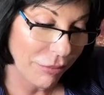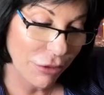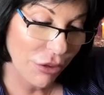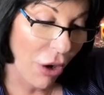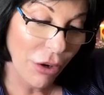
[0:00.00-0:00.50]

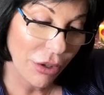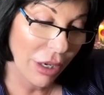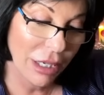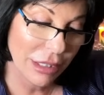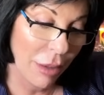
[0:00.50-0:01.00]
Sorry, you
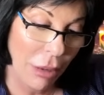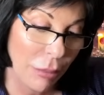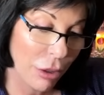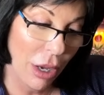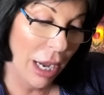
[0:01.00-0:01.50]
guys.
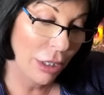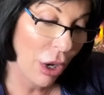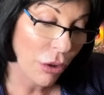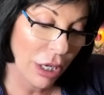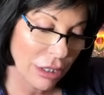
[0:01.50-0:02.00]
I
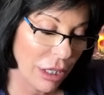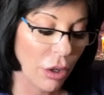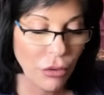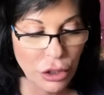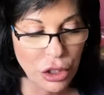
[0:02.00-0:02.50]
know you guys are like,
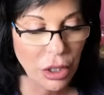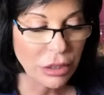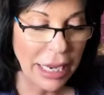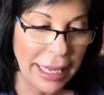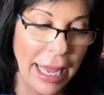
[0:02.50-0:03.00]
oh, there she
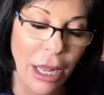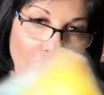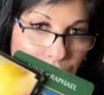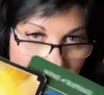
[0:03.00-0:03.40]
goes. I can't help